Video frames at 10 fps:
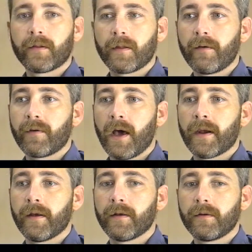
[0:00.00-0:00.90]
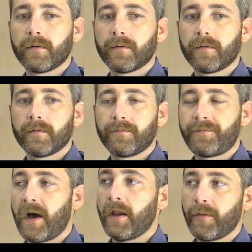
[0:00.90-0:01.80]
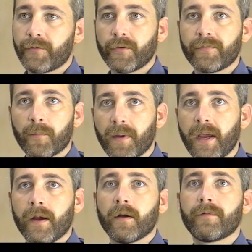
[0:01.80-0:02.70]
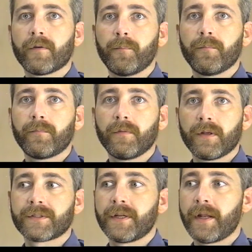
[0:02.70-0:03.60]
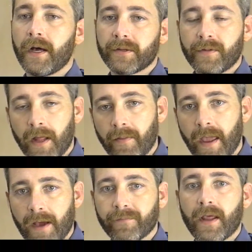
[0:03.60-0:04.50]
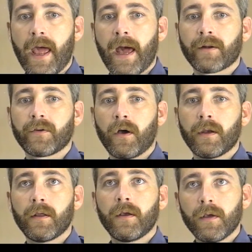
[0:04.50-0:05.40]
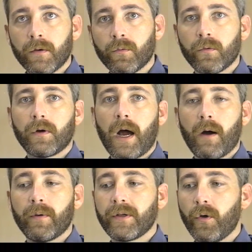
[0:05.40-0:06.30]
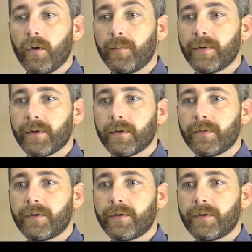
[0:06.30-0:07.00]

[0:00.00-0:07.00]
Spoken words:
they've got to follow through from here, from listening to us. Now they have to act on how we told them to